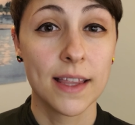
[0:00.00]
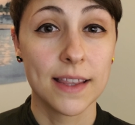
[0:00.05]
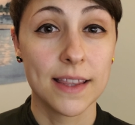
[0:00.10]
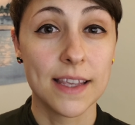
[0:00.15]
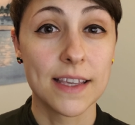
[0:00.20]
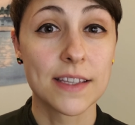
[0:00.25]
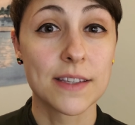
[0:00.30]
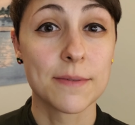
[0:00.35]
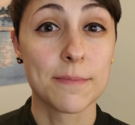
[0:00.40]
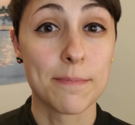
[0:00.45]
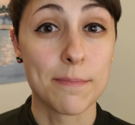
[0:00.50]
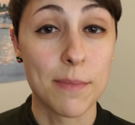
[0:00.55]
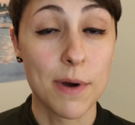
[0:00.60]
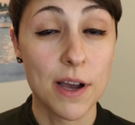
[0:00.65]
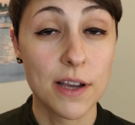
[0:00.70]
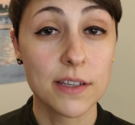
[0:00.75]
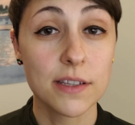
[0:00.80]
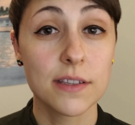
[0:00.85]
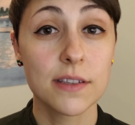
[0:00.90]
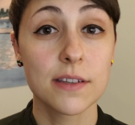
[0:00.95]
this
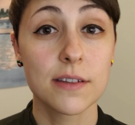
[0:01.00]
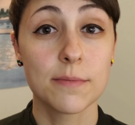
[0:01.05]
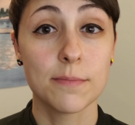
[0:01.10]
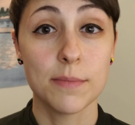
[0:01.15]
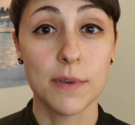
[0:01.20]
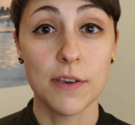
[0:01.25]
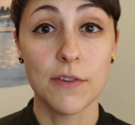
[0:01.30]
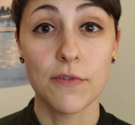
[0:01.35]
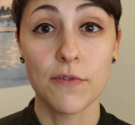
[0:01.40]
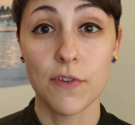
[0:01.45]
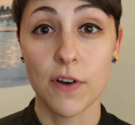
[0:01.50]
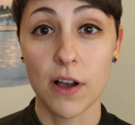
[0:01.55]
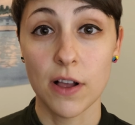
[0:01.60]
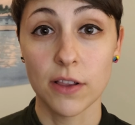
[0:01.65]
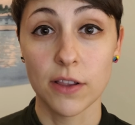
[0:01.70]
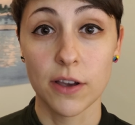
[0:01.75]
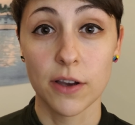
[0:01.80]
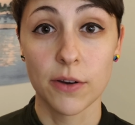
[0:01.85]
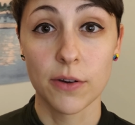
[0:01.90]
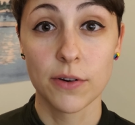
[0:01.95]
must be
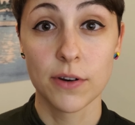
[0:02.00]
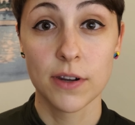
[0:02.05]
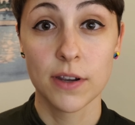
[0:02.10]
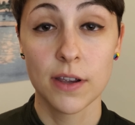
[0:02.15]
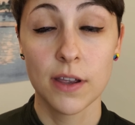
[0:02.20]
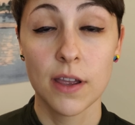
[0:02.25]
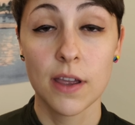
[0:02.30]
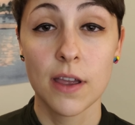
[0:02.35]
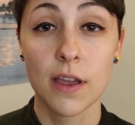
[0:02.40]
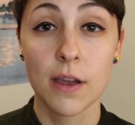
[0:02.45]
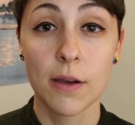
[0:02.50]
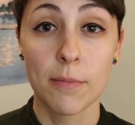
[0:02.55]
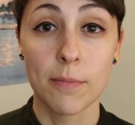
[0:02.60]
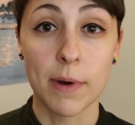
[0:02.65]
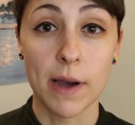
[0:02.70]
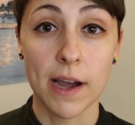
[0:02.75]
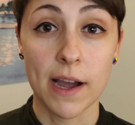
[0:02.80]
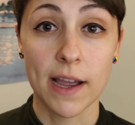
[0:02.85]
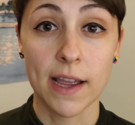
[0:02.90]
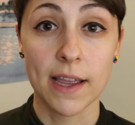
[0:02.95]
followed
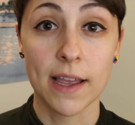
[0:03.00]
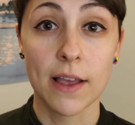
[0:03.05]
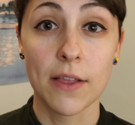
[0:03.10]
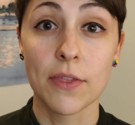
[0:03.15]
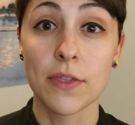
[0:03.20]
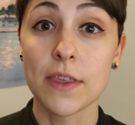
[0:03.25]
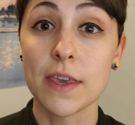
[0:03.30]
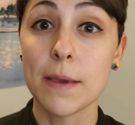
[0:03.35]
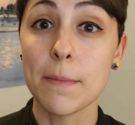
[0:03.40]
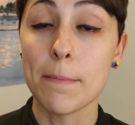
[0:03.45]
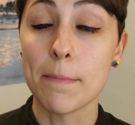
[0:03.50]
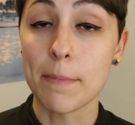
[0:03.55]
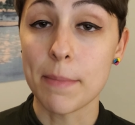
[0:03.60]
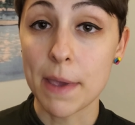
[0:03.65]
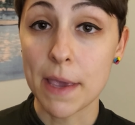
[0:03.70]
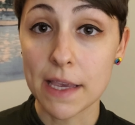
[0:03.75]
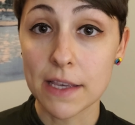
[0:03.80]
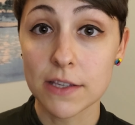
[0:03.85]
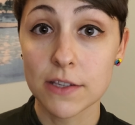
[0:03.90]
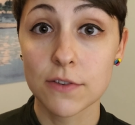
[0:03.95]
by the
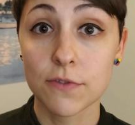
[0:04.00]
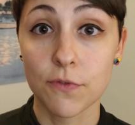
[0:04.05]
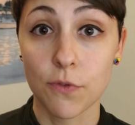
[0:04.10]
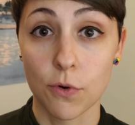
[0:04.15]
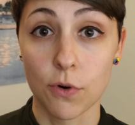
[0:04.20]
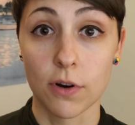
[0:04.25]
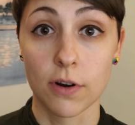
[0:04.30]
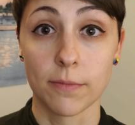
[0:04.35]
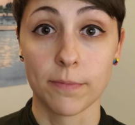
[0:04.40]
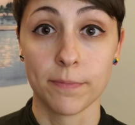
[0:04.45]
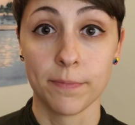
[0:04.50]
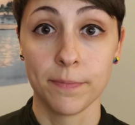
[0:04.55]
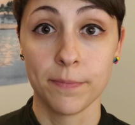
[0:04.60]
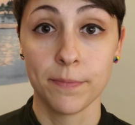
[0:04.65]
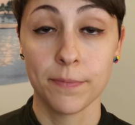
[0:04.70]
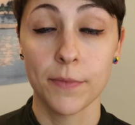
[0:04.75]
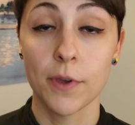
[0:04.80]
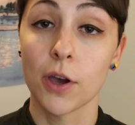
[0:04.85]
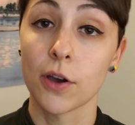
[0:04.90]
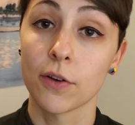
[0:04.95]
base form
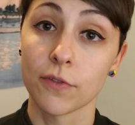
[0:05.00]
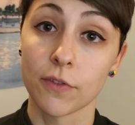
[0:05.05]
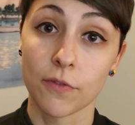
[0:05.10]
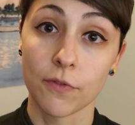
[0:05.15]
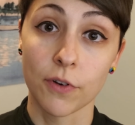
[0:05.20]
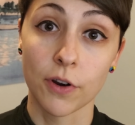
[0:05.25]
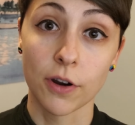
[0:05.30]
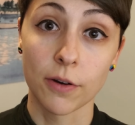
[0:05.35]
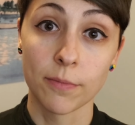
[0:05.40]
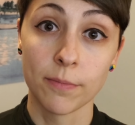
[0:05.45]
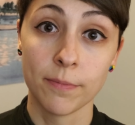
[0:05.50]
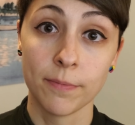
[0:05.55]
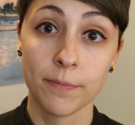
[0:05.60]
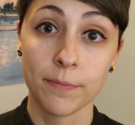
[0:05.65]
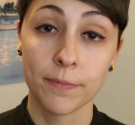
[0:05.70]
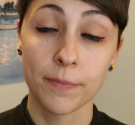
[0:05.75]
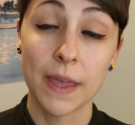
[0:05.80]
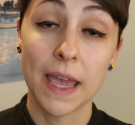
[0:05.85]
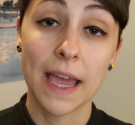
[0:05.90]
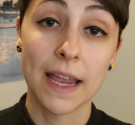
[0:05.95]
of the verb.
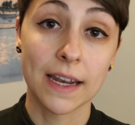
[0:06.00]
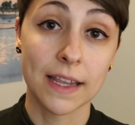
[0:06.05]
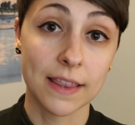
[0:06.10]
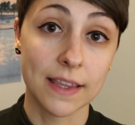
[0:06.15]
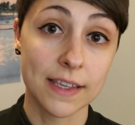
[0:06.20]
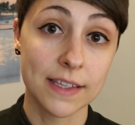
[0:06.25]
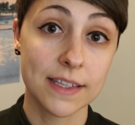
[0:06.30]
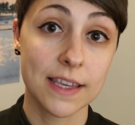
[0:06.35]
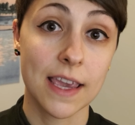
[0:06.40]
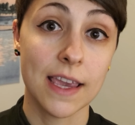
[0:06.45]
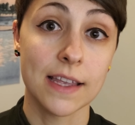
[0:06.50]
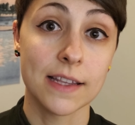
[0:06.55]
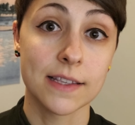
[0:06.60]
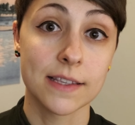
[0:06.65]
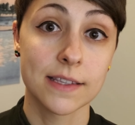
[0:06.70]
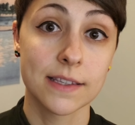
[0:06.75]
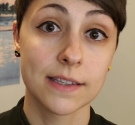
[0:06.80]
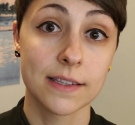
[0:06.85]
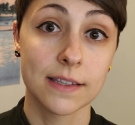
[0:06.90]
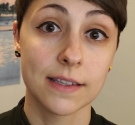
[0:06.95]
And in this
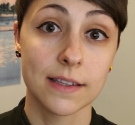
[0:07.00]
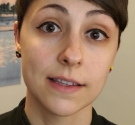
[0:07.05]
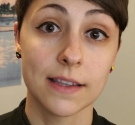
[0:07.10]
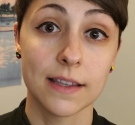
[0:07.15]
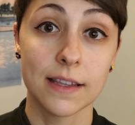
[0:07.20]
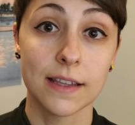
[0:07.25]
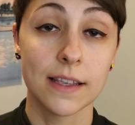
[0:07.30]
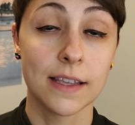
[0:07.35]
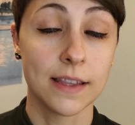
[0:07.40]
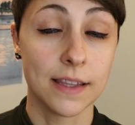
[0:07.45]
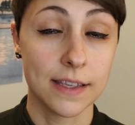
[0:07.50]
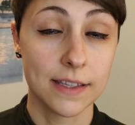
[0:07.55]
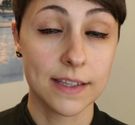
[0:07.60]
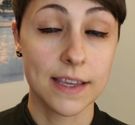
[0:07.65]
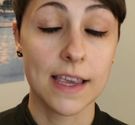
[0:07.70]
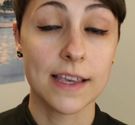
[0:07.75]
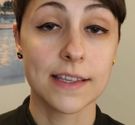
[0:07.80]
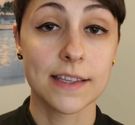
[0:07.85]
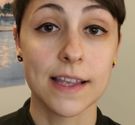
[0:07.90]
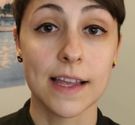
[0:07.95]
case
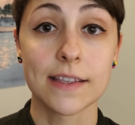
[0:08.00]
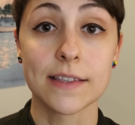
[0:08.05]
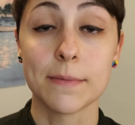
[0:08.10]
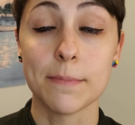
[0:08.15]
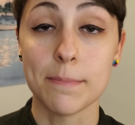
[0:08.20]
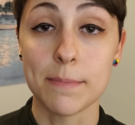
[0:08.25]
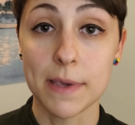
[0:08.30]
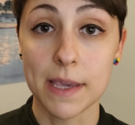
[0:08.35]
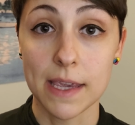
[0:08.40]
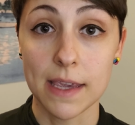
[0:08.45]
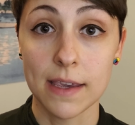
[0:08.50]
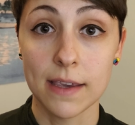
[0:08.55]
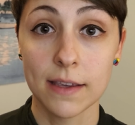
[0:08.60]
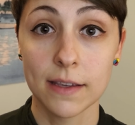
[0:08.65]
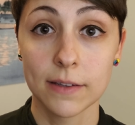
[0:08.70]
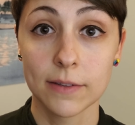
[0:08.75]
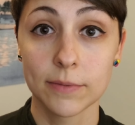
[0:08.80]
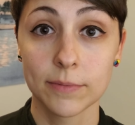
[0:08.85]
that's be.